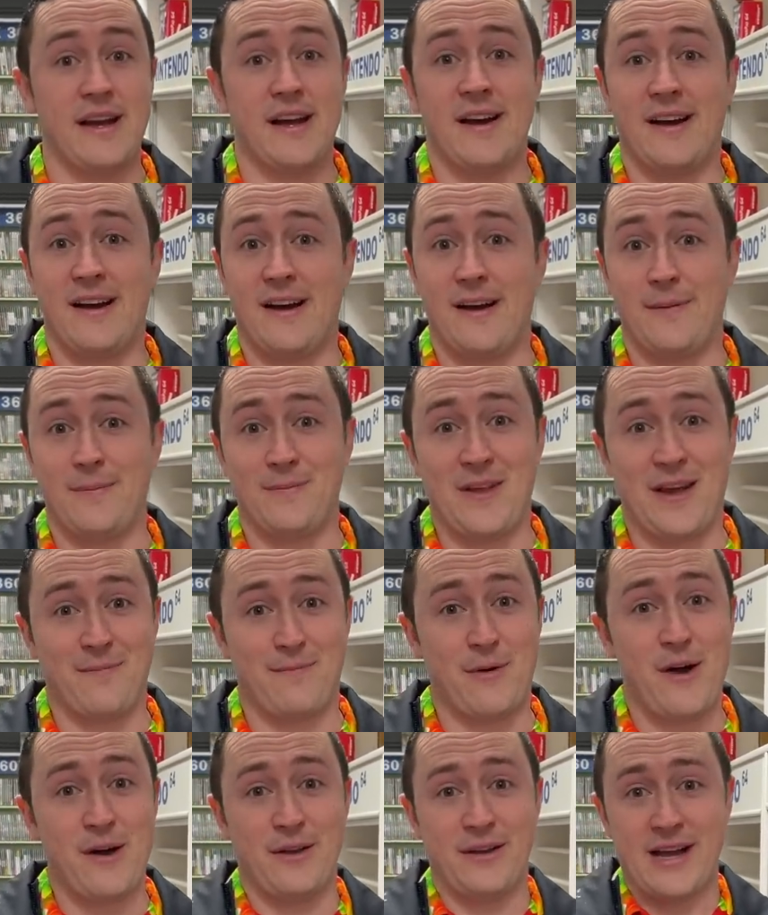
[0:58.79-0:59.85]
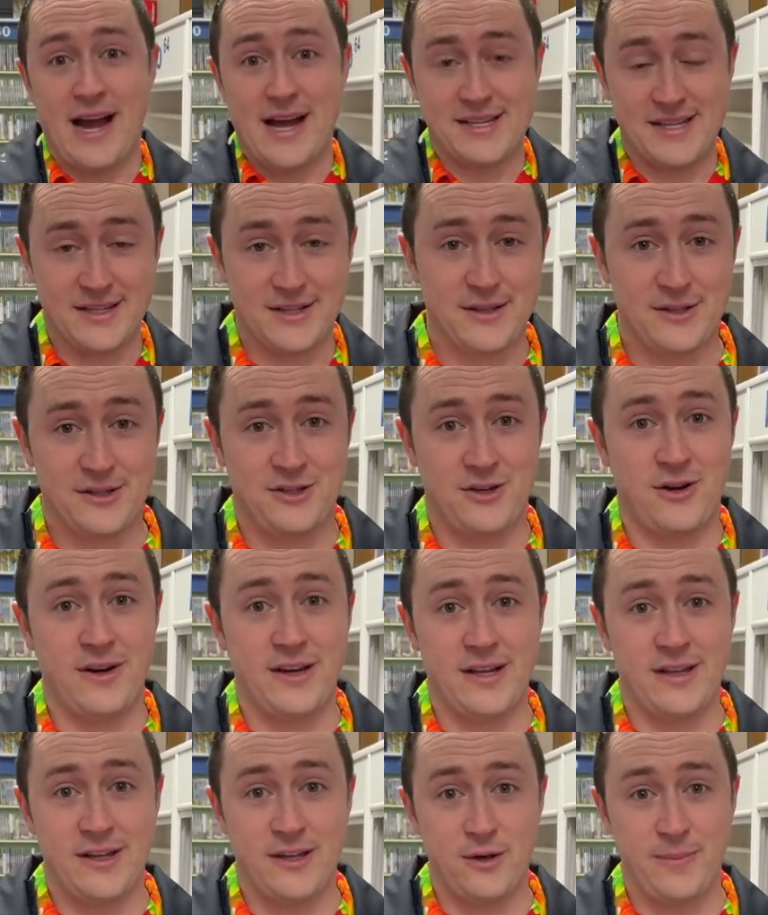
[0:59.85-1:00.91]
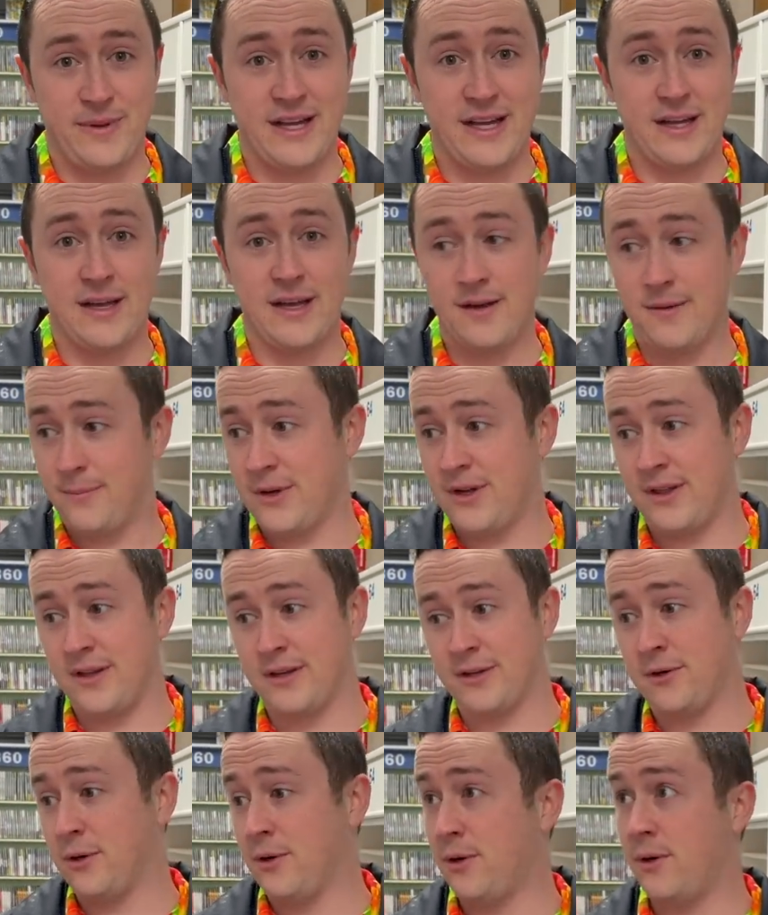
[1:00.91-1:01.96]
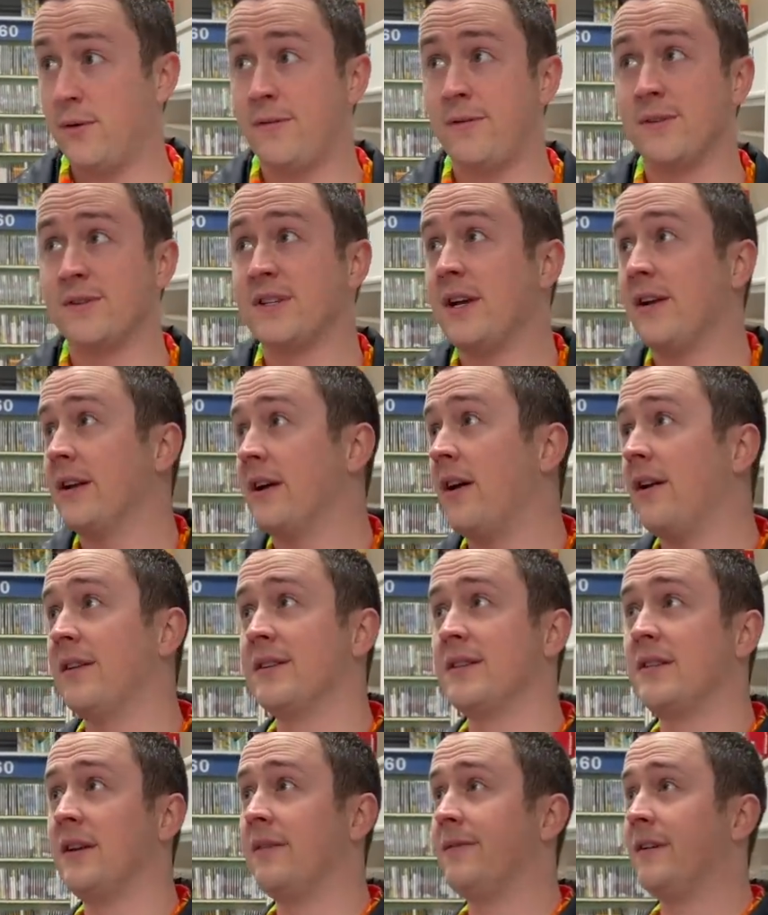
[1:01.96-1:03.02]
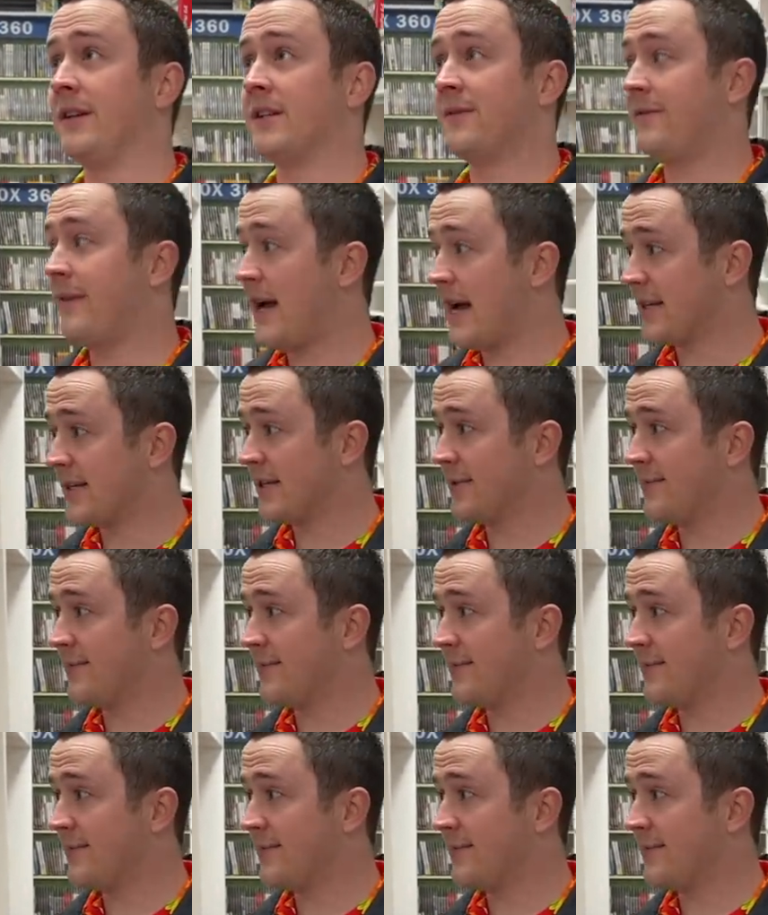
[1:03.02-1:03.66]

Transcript: Um, I brought you guys into the journey a little bit, but the goal for selling all this stuff as fast as